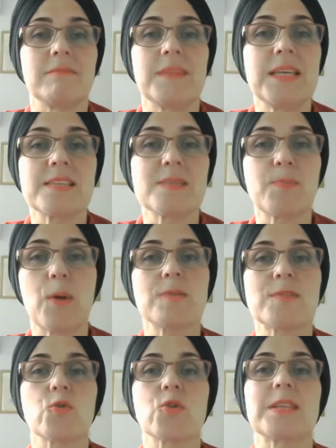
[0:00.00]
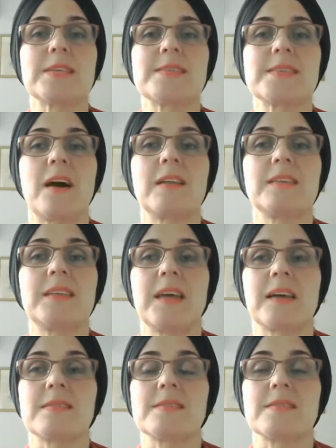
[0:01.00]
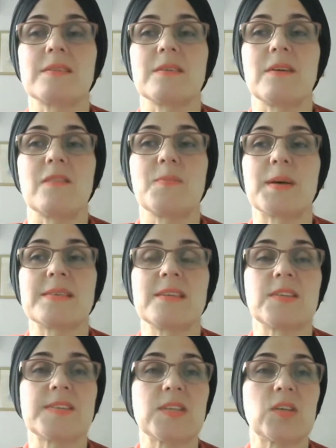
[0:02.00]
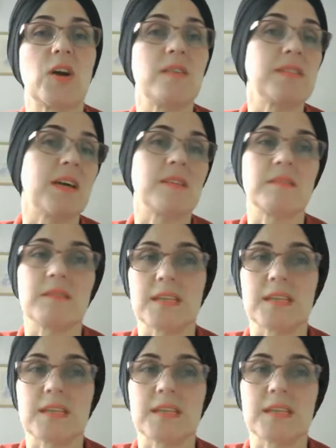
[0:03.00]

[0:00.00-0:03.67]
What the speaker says: this post-socialist context of Bosnia and Herzegovina